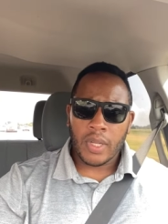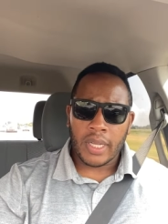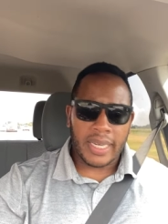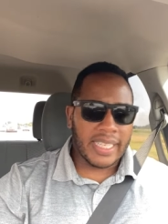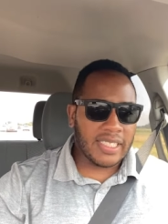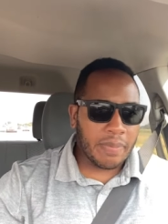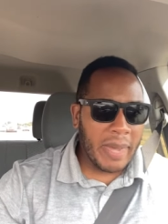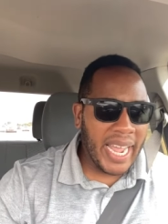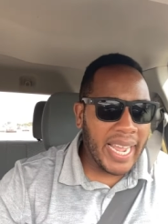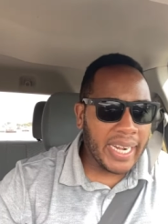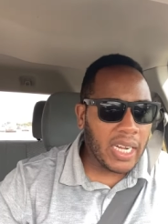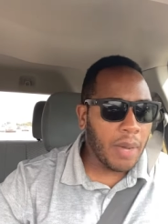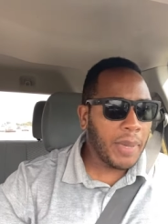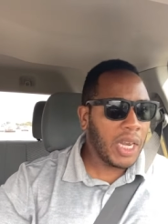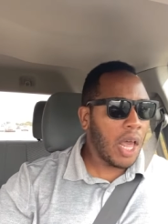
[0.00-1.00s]
This man
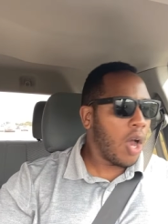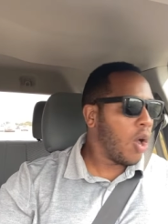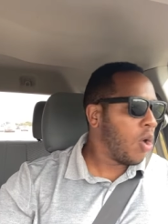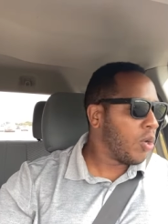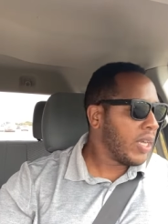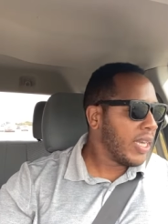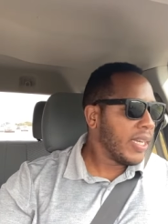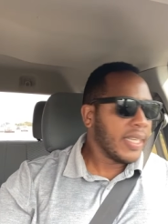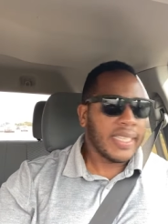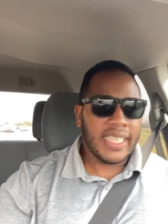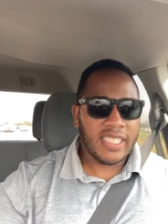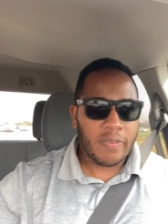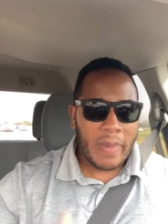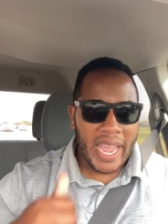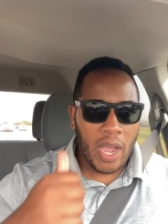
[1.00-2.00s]
come along,
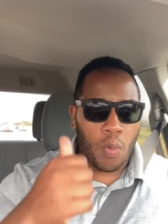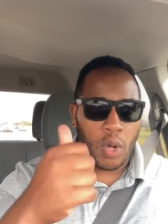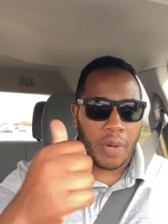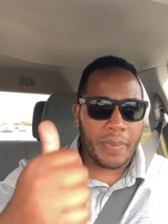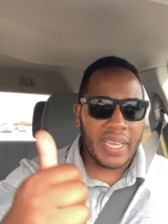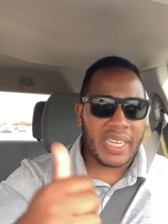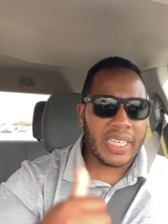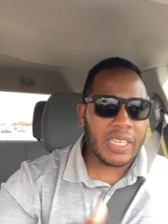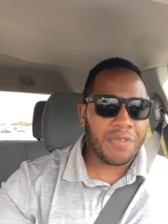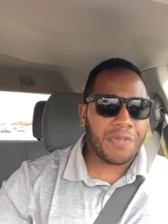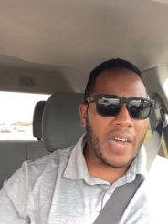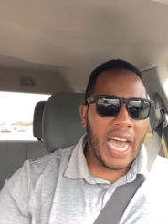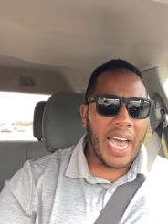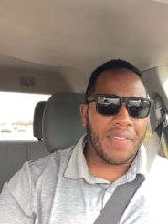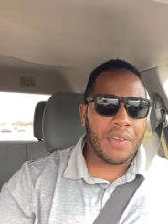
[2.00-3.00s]
this man want to be a good
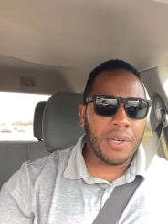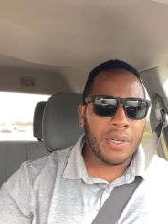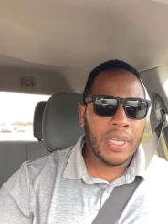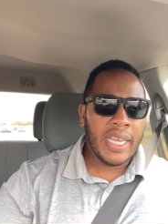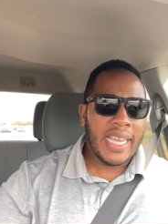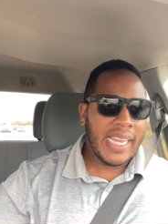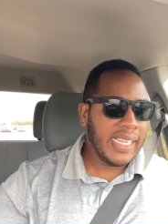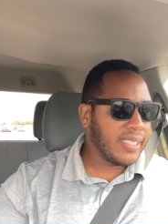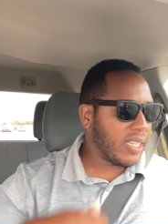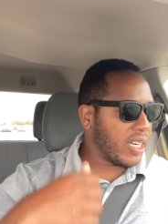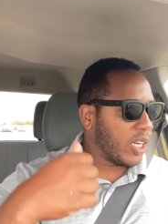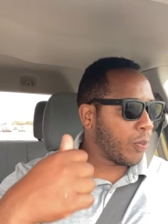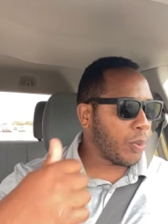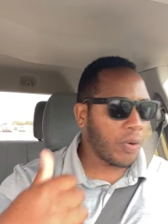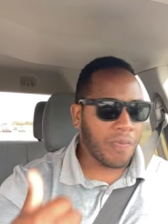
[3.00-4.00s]
father, he's a
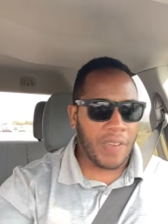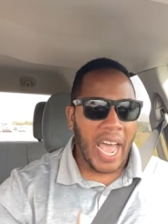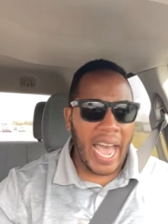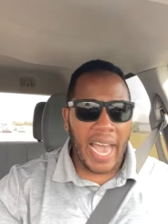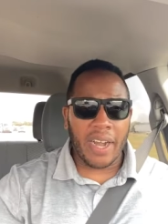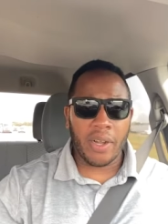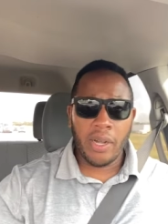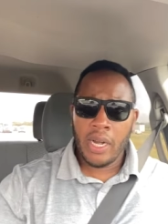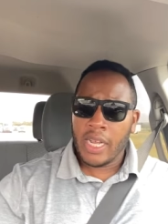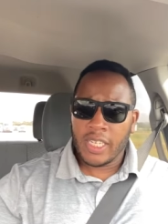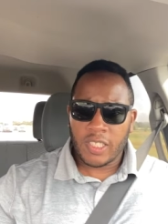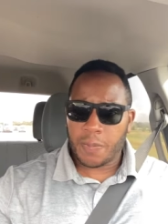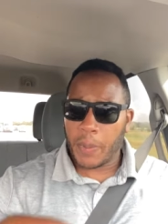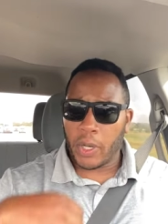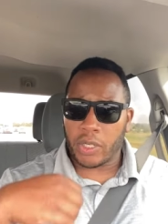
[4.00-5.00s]
good provider,
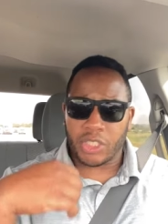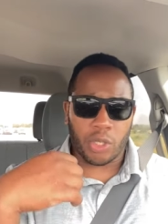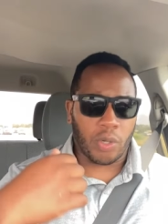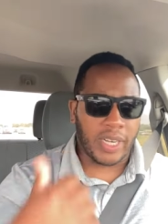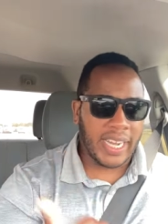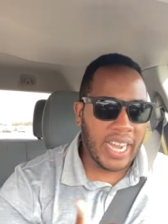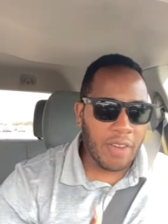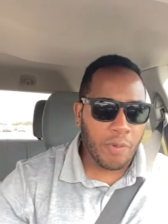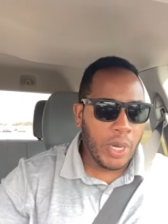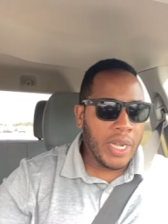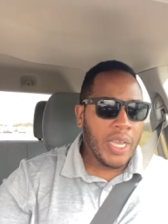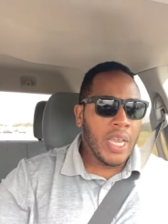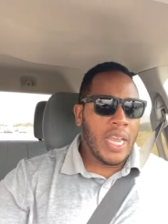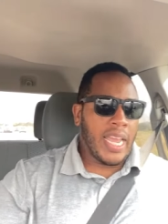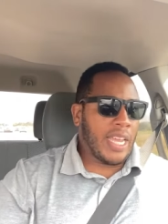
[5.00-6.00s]
spiritual
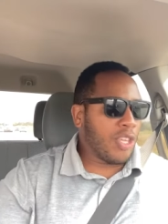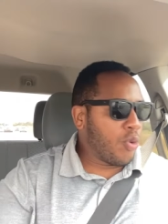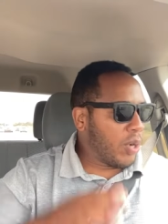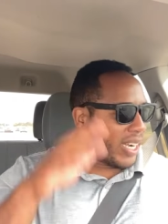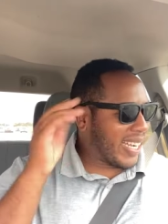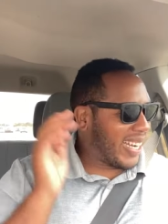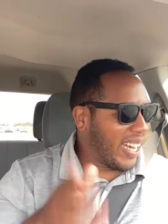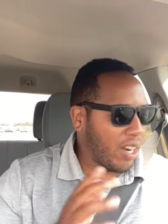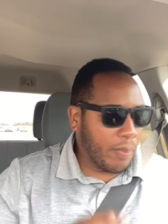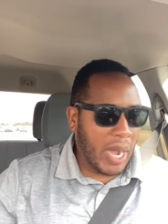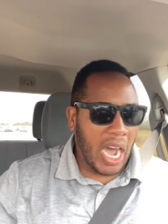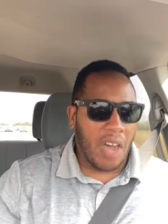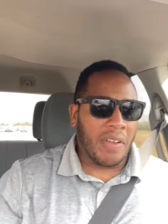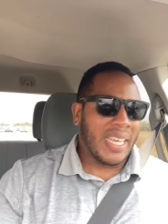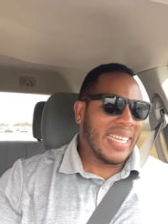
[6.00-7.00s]
covering, and you would cut him
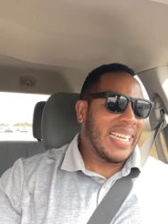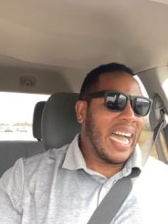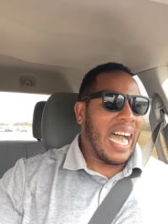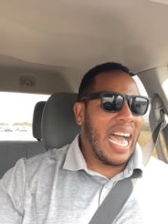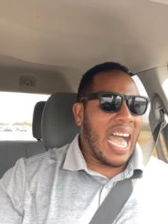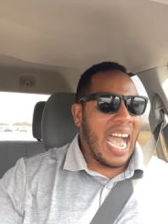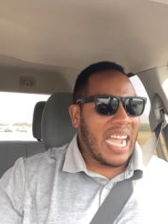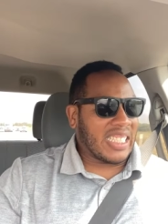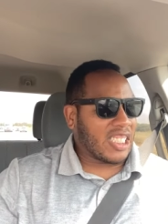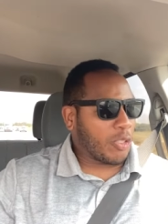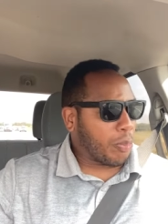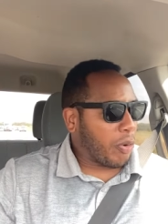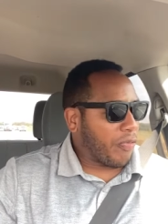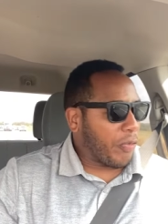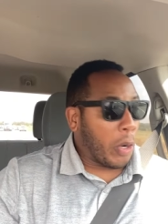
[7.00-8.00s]
off. I, I
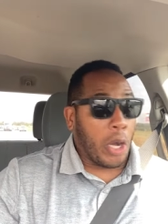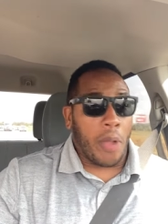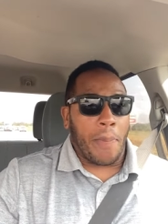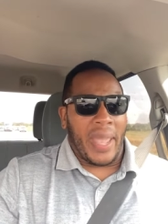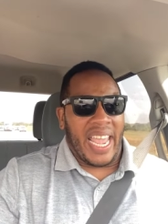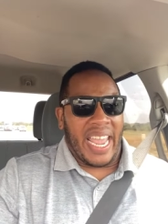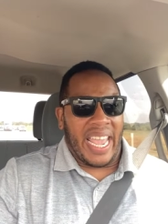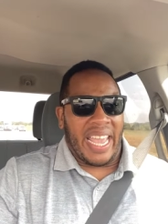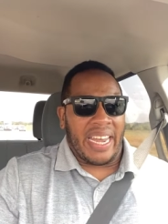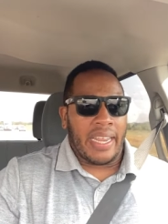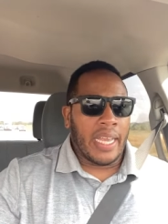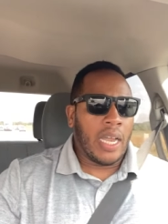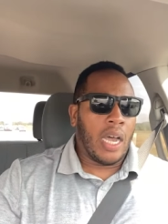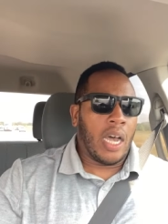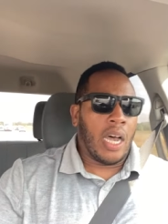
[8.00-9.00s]
just prefer a
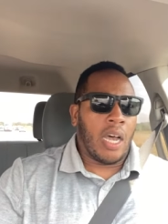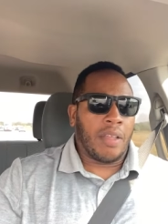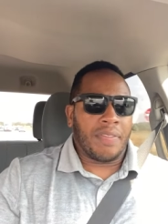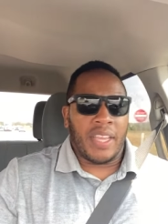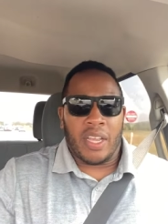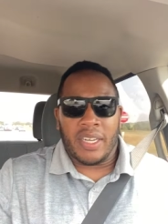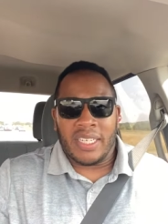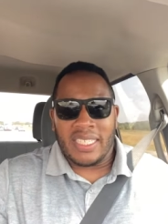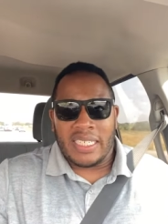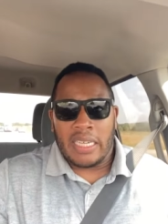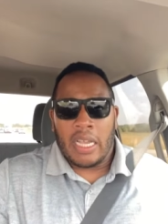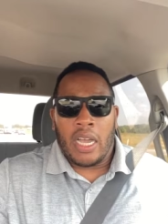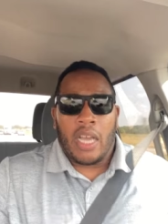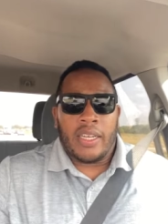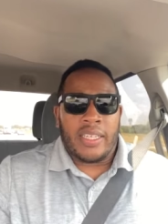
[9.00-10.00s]
man uh, that
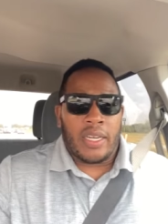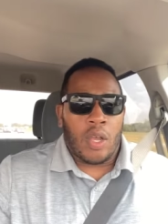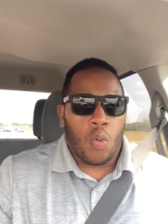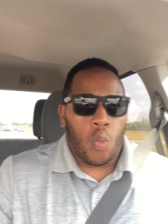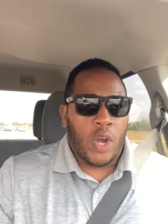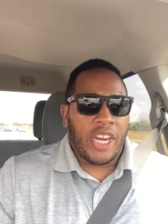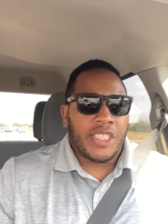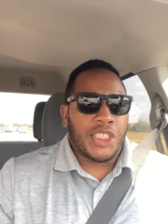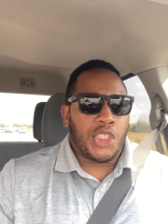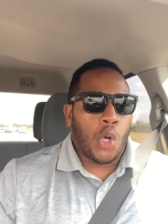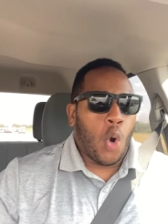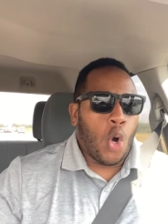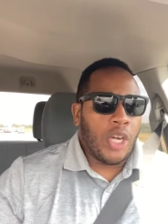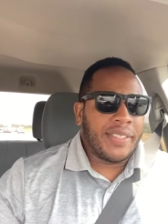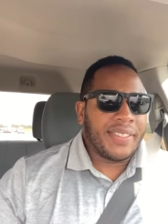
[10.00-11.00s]
uh, wears
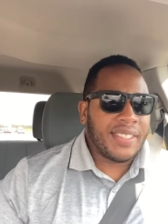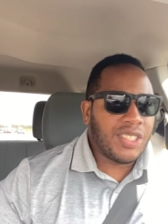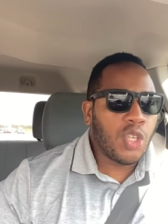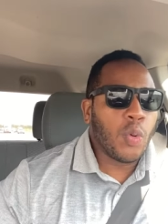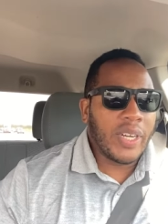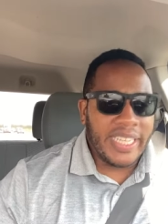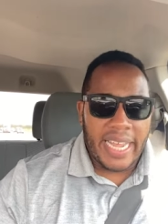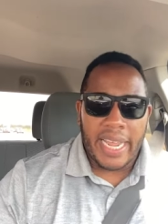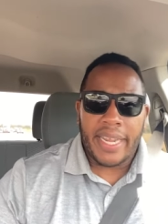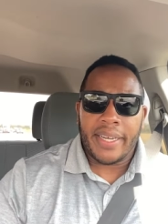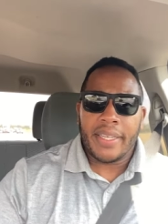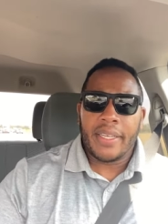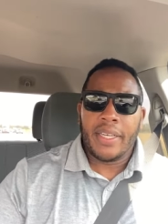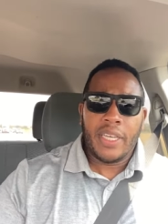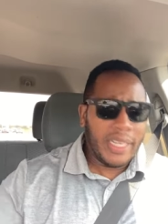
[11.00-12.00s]
Jordans to a date.
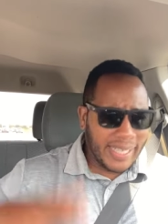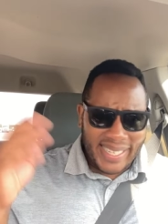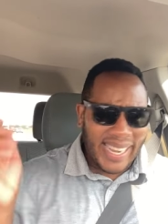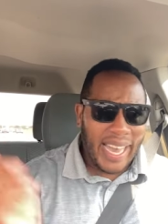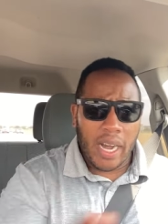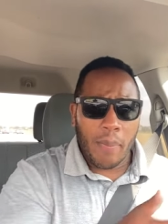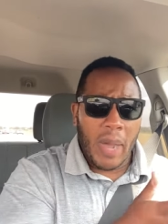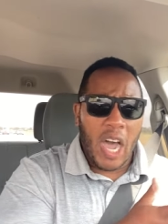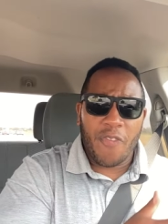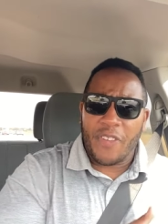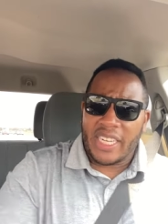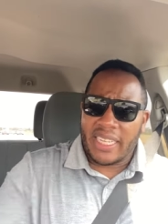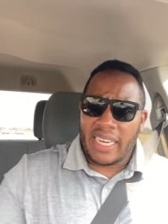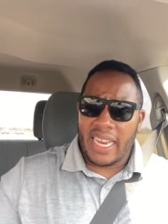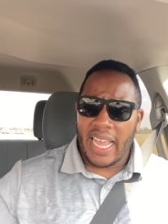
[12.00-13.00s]
Cut him off
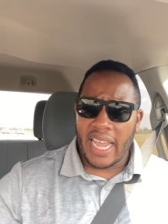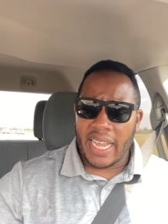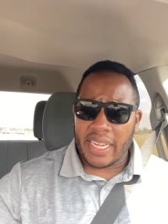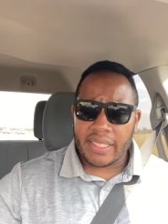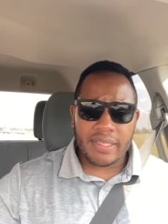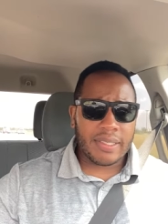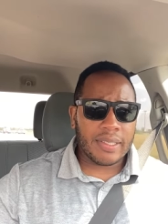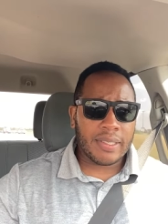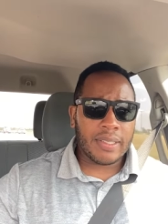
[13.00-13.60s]
at the legs.